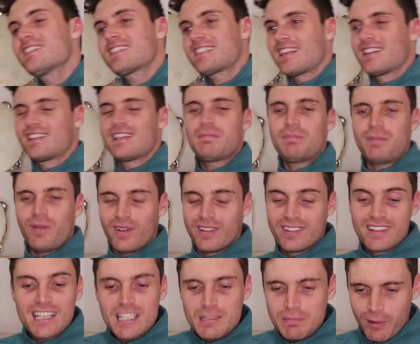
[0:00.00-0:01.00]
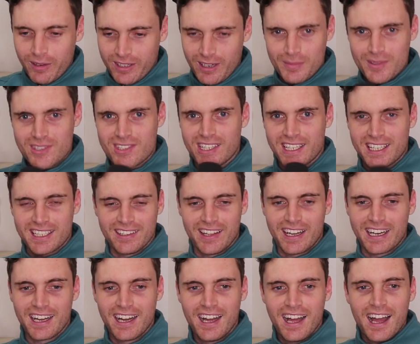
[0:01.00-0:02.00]
just at this point, I'm just thinking
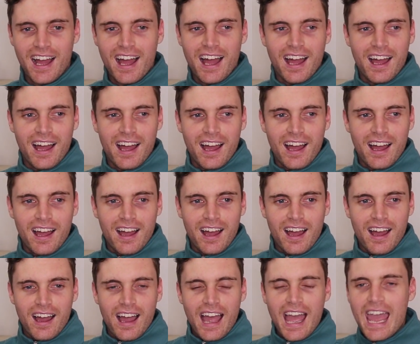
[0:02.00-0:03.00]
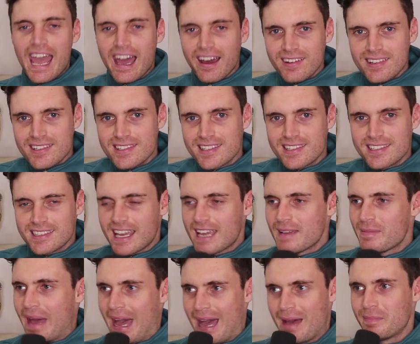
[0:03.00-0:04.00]
like, how does this
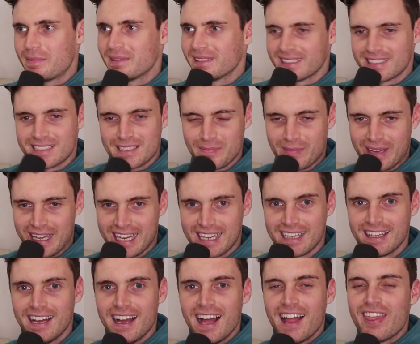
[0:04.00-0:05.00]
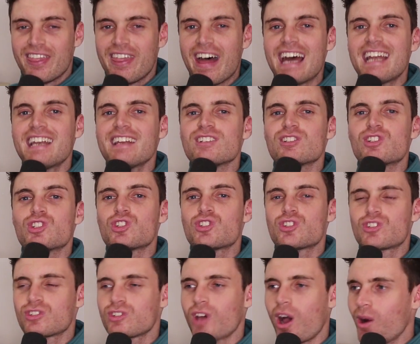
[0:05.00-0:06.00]
keep happening to me? That is
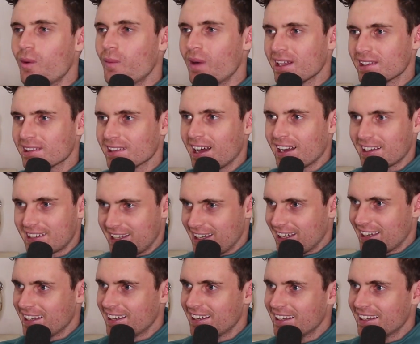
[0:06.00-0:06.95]
so unlucky.